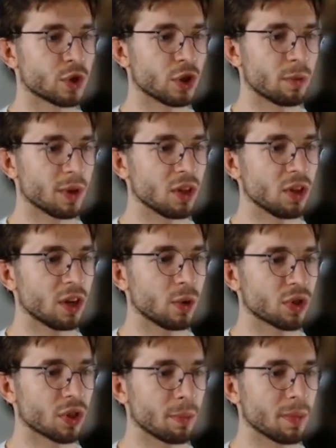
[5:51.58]
Going to be leading
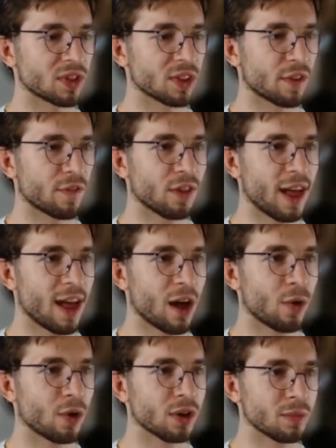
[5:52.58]
with the Mystic
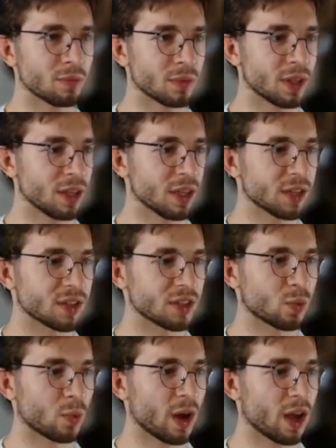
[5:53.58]
Flower. He is
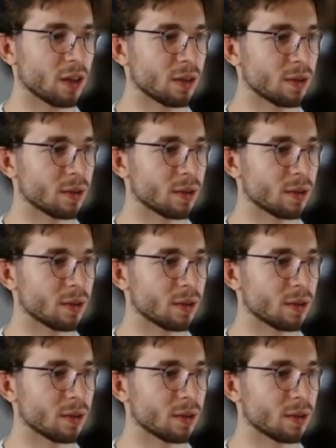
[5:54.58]
as well.